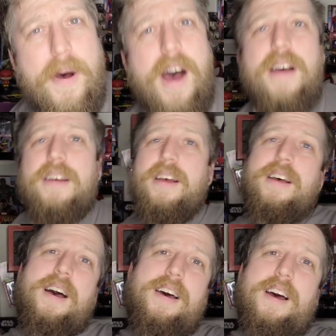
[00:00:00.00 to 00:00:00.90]
But
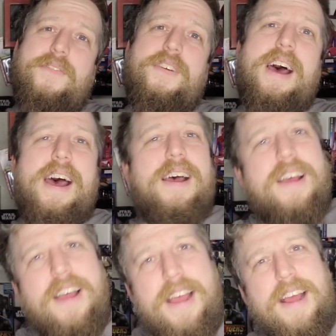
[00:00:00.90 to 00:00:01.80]
enough of that.
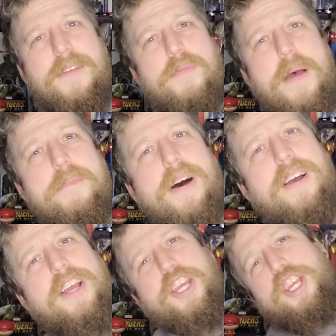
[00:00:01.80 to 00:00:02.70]

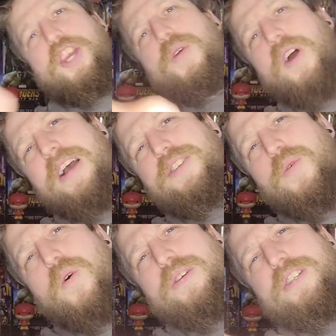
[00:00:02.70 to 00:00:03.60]
Remember, you guys are